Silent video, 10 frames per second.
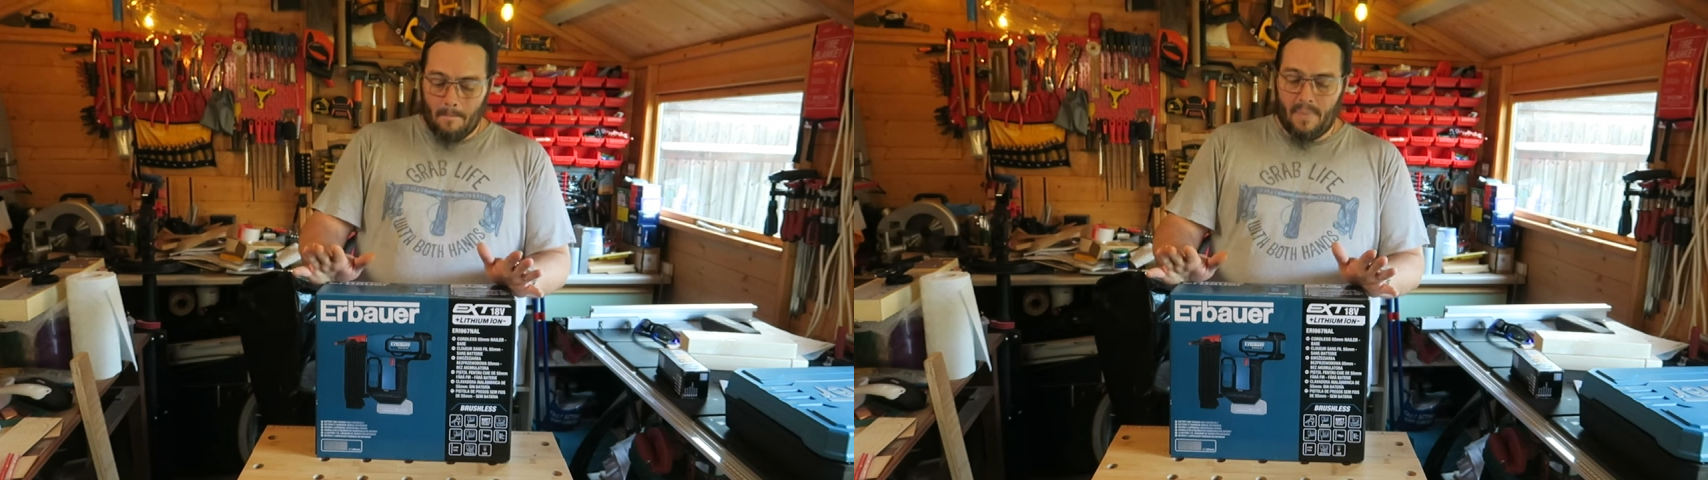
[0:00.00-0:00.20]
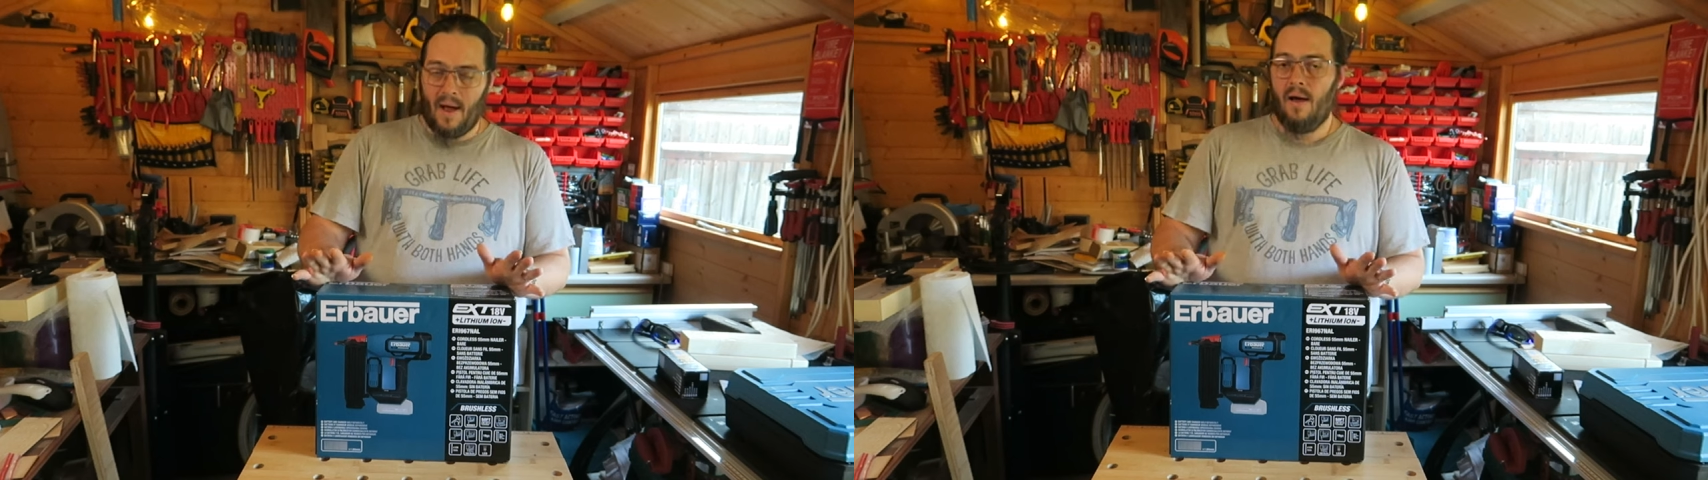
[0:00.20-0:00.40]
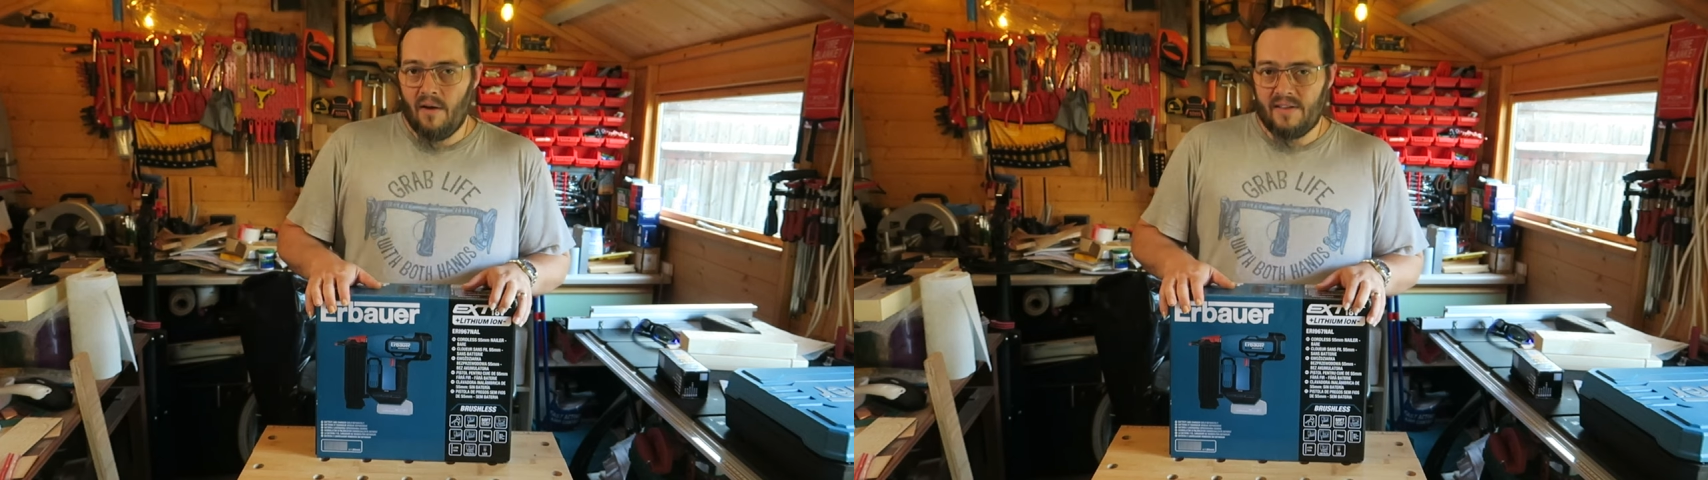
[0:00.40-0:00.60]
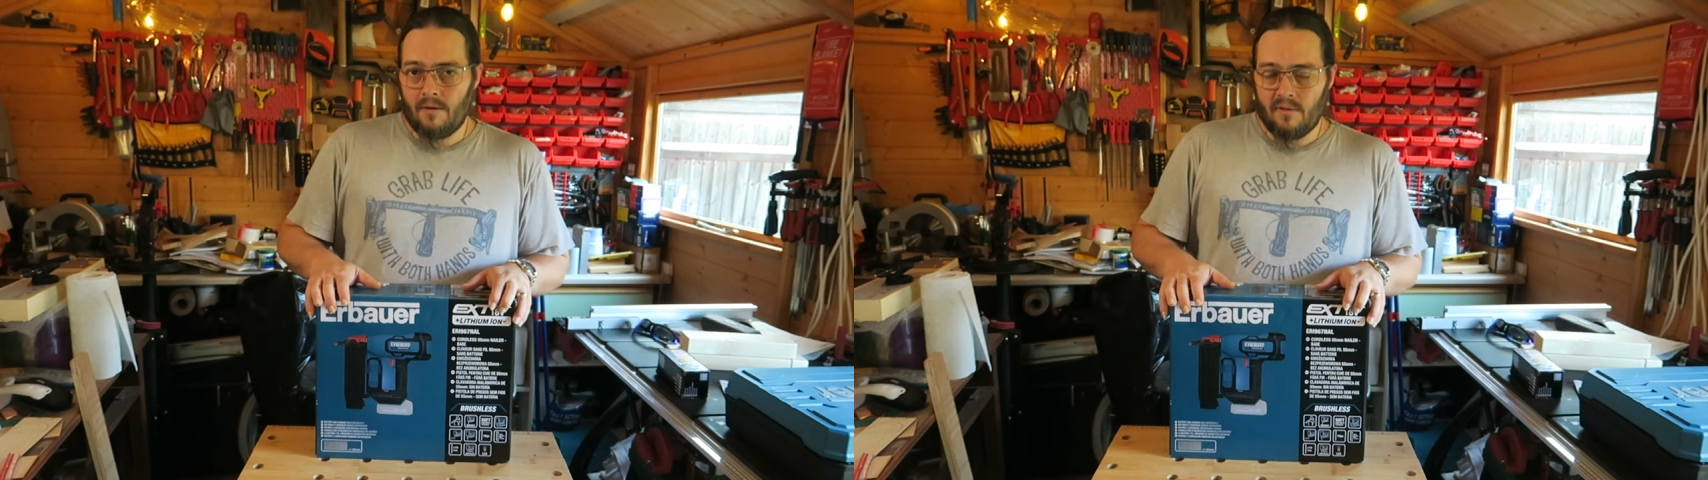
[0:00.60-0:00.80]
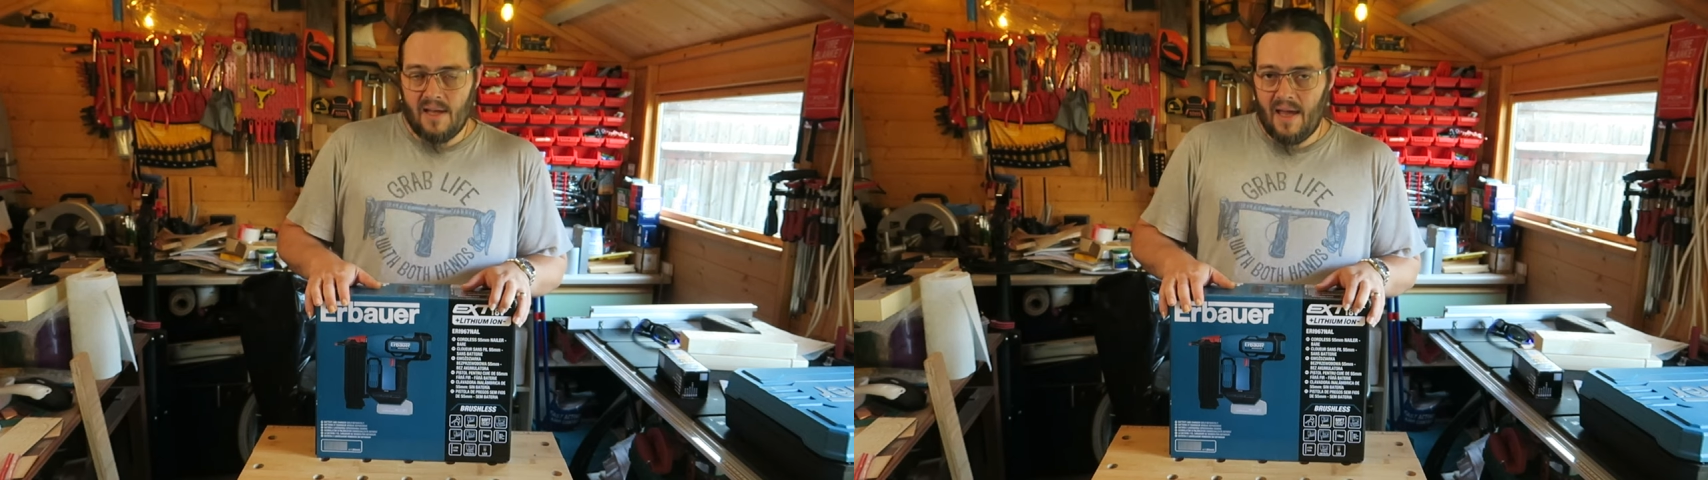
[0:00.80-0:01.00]
but I
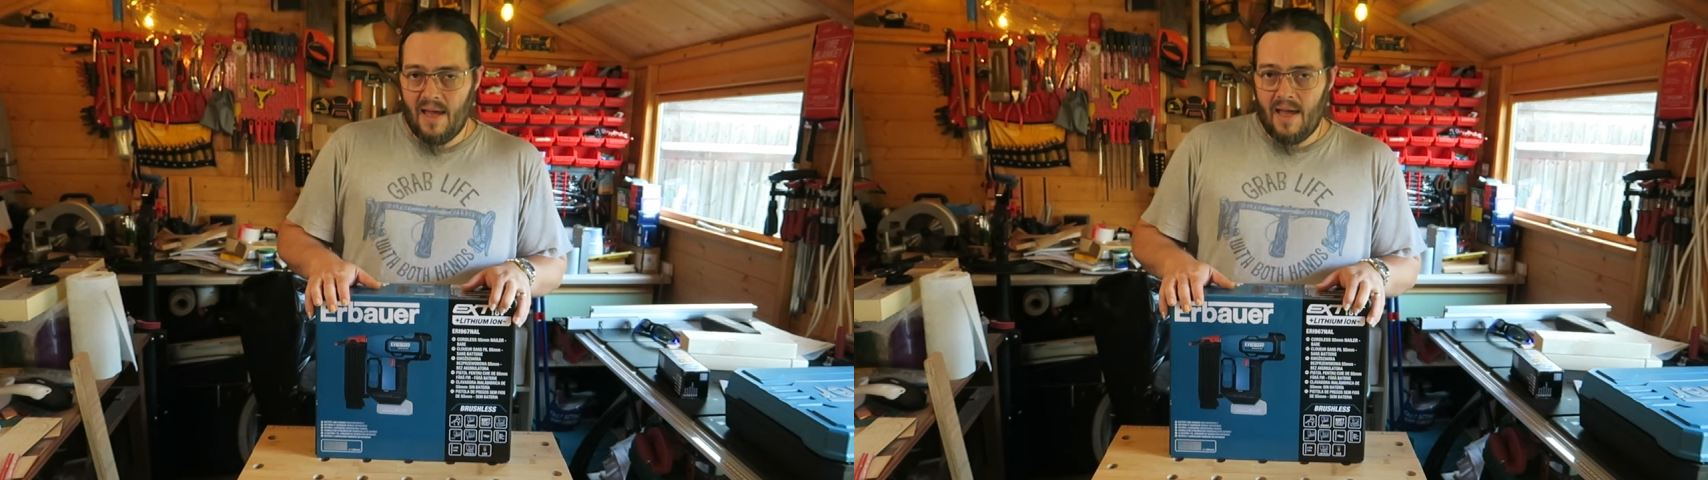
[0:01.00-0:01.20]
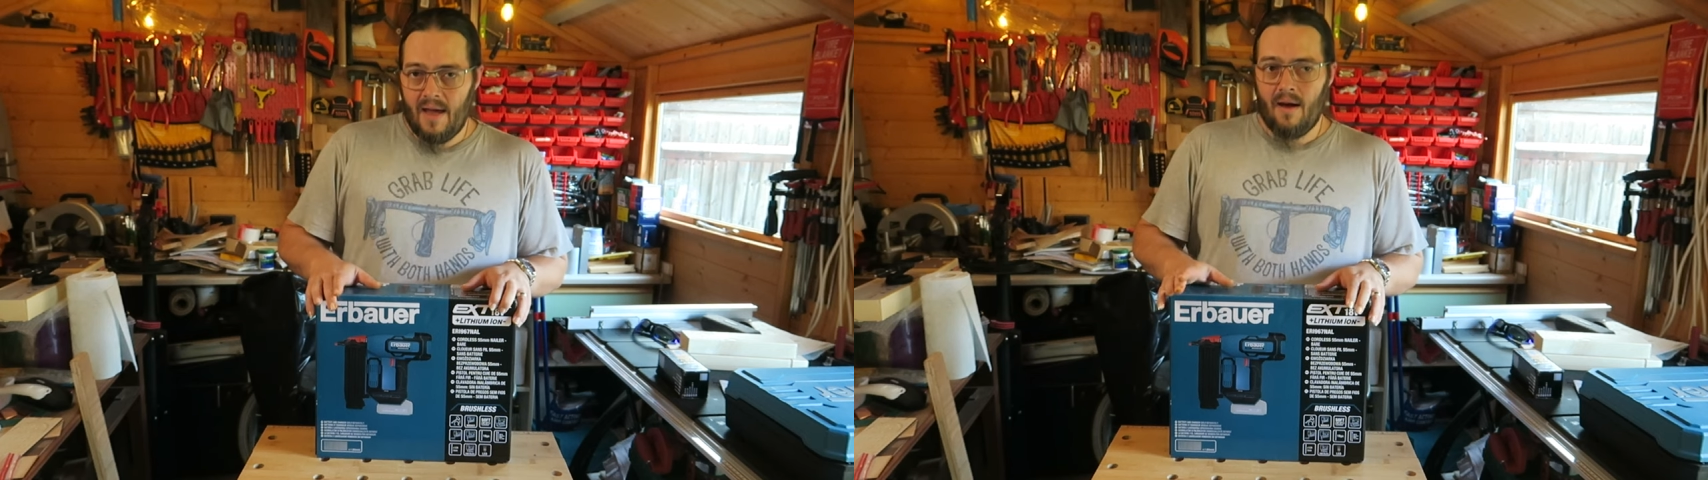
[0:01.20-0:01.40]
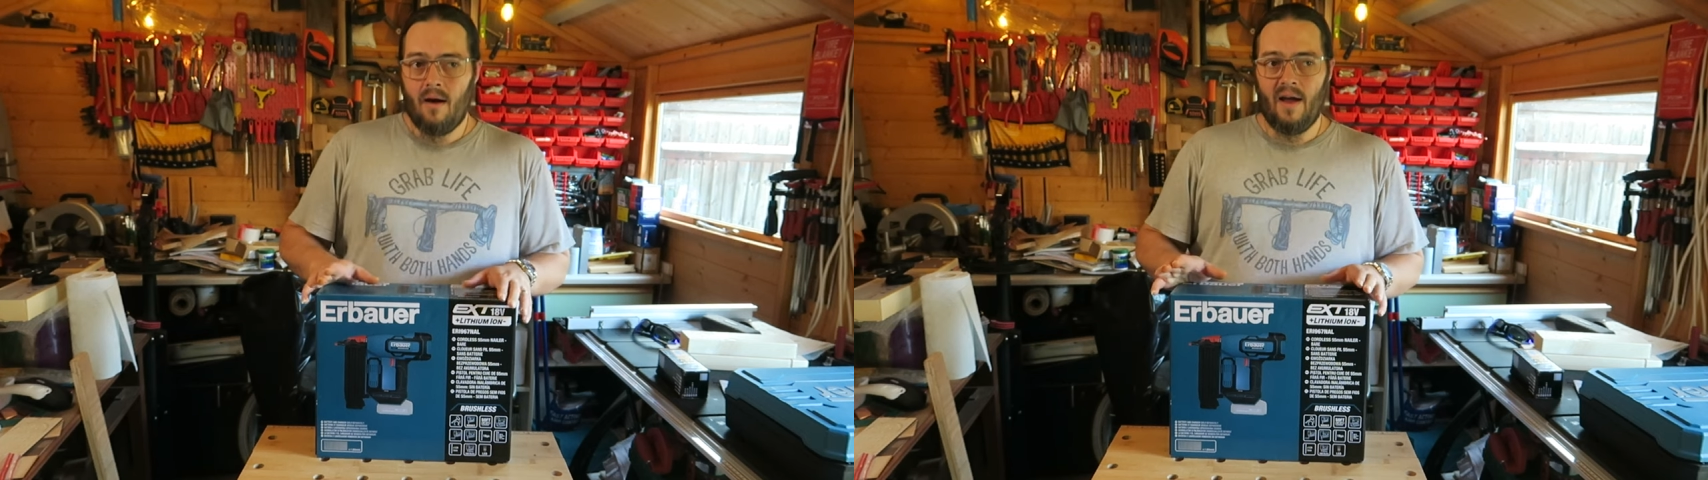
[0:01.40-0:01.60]
don't care.